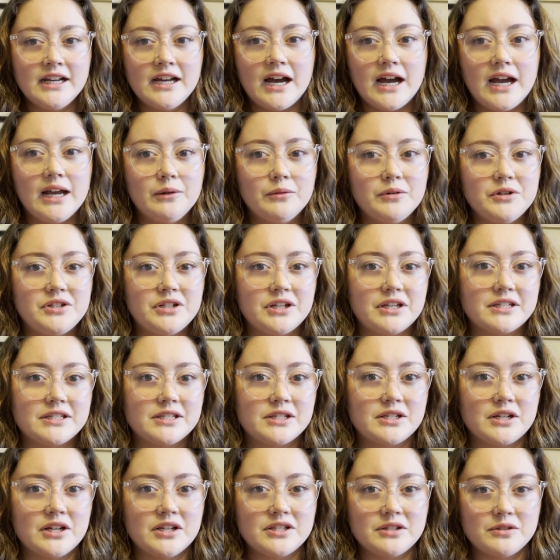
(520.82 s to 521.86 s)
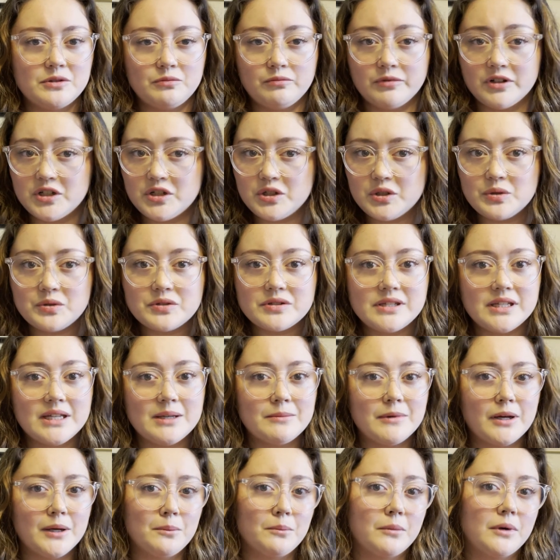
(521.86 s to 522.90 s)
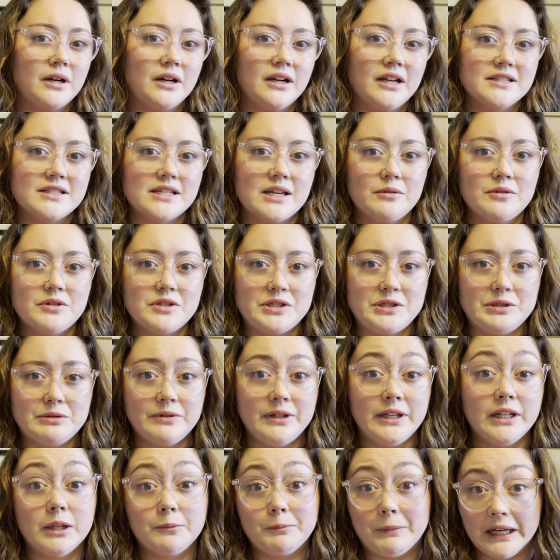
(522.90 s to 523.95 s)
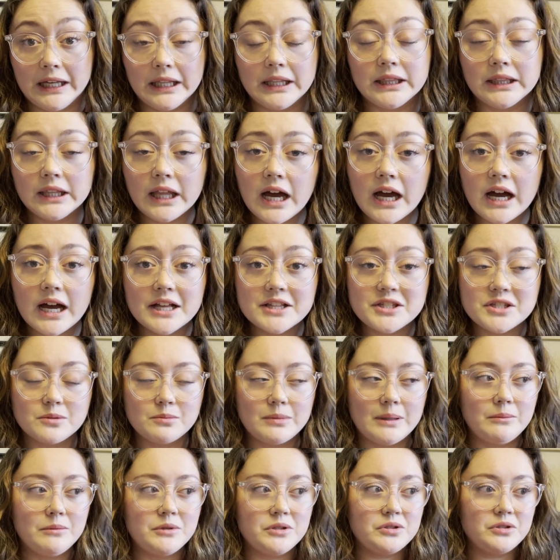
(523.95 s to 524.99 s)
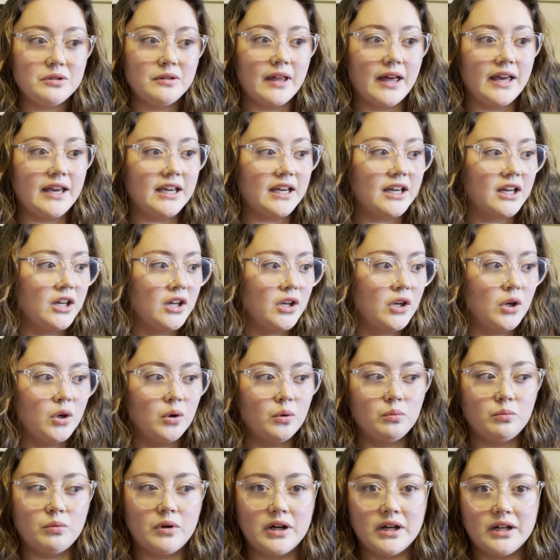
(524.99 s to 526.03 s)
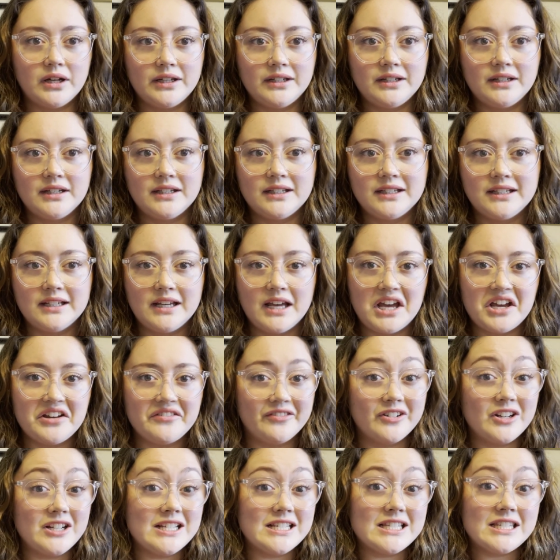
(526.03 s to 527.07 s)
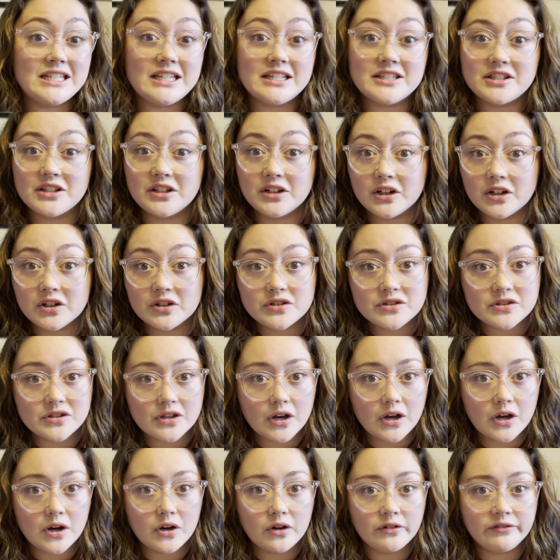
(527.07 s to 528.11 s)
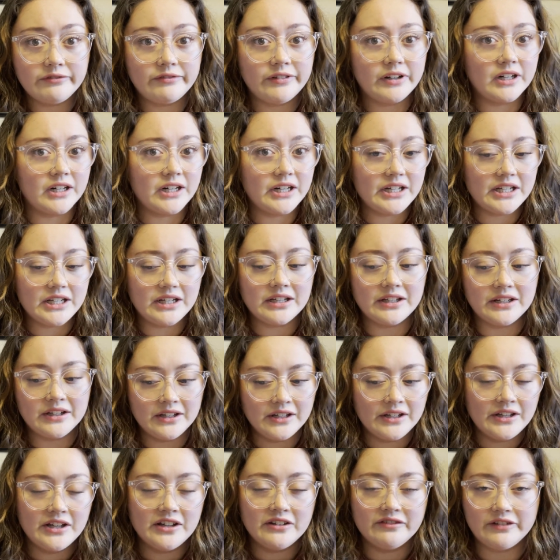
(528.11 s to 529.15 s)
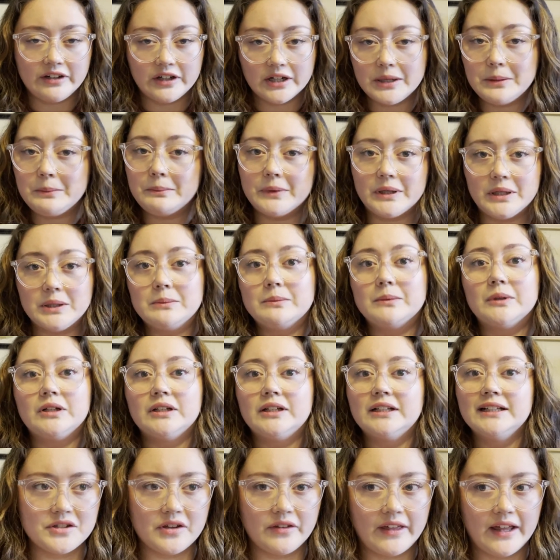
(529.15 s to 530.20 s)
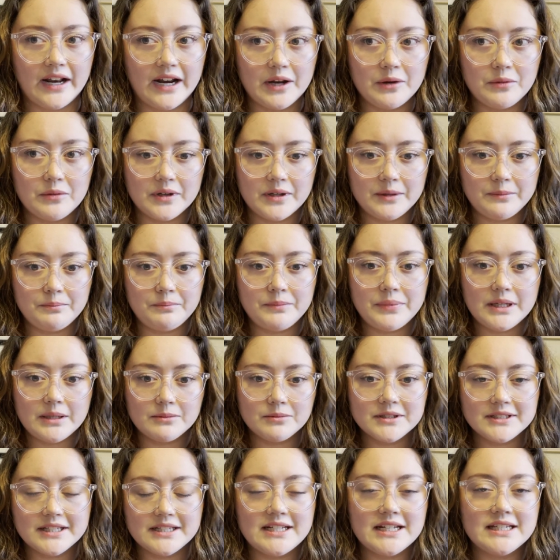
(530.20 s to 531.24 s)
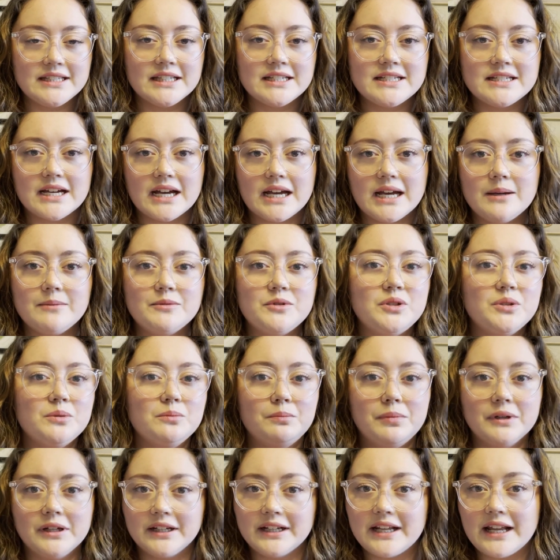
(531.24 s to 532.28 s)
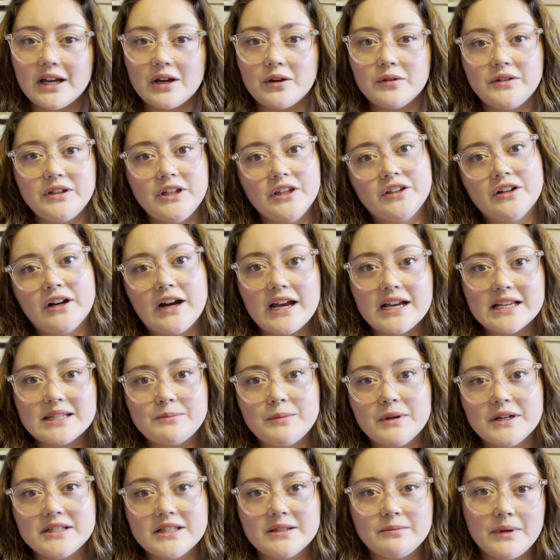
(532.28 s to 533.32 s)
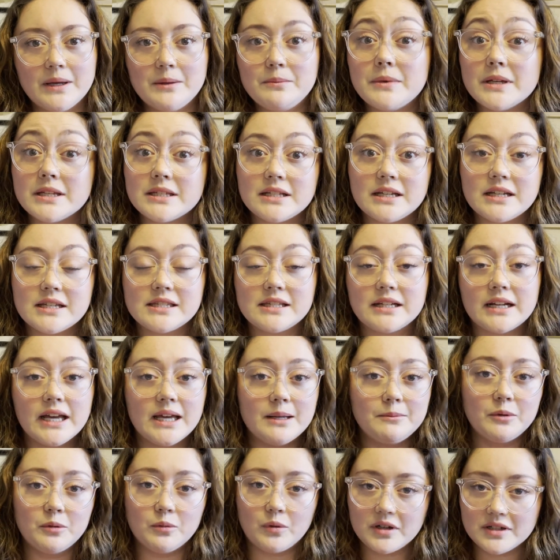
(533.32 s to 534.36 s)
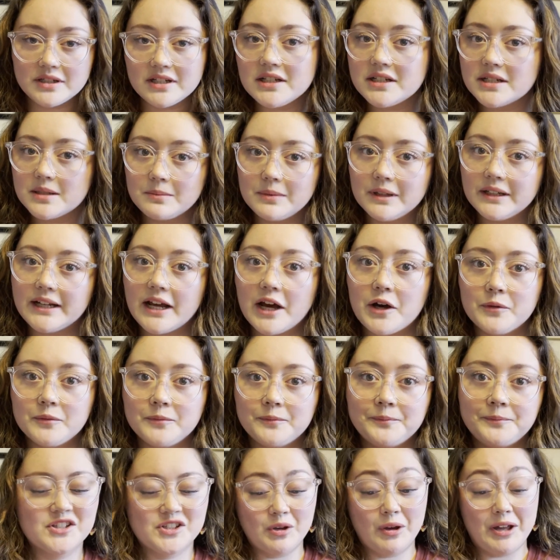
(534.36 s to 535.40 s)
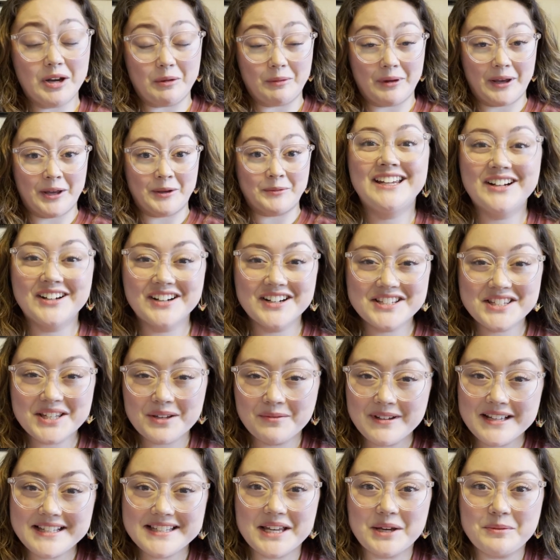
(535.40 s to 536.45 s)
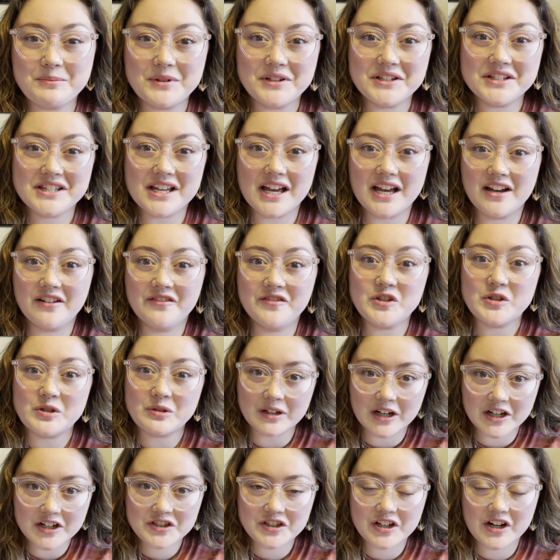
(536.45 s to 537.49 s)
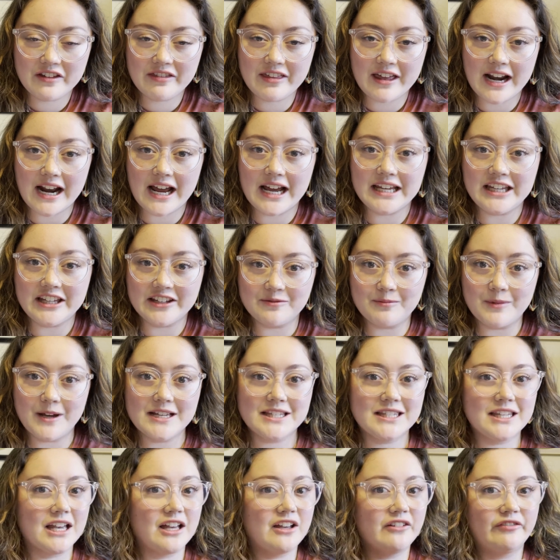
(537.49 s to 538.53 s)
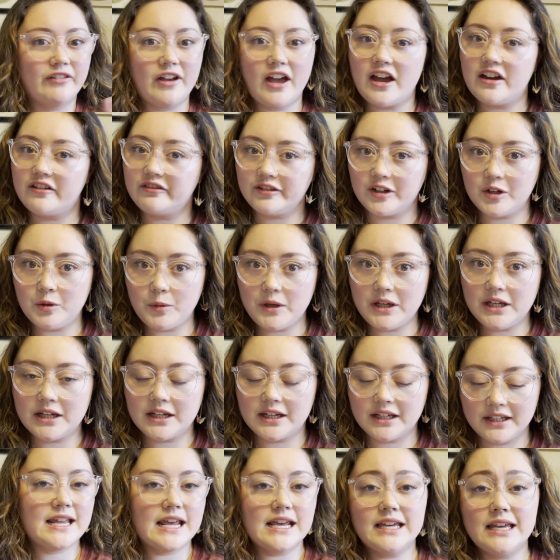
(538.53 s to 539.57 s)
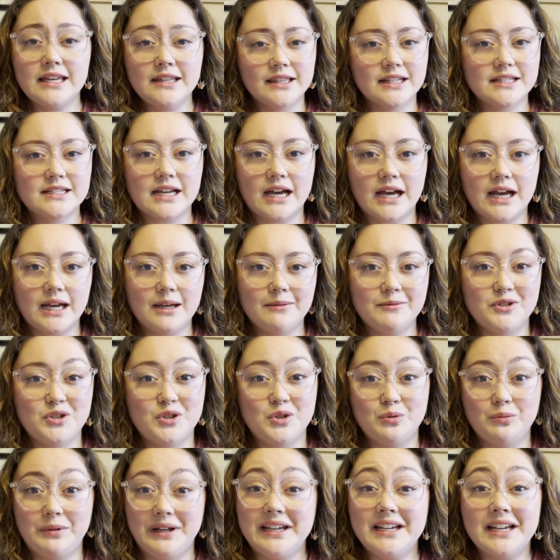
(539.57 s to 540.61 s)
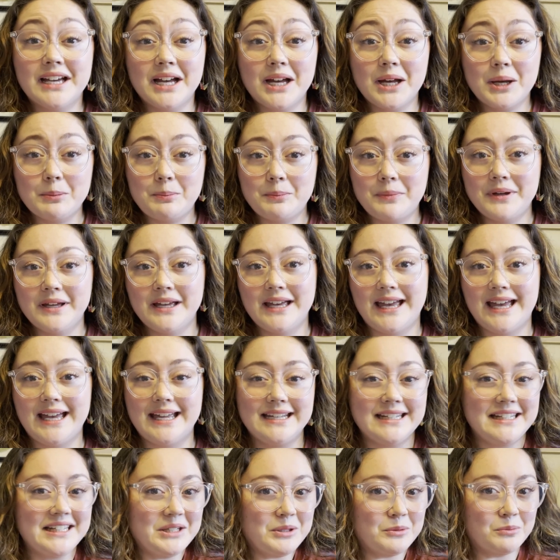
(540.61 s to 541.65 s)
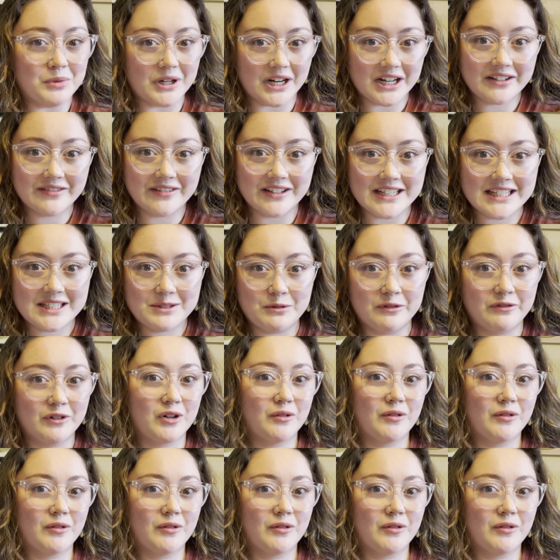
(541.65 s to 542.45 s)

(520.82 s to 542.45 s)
I would just reduce the amount of markets I was doing by a lot. So maybe do like one every season or so, very minimal, so that I would be able to take the time to build out the other aspects of my business that I had been wanting to build out. So anyway, here are some examples of structure that I give myself every week. Taking the time to wake up and eat breakfast before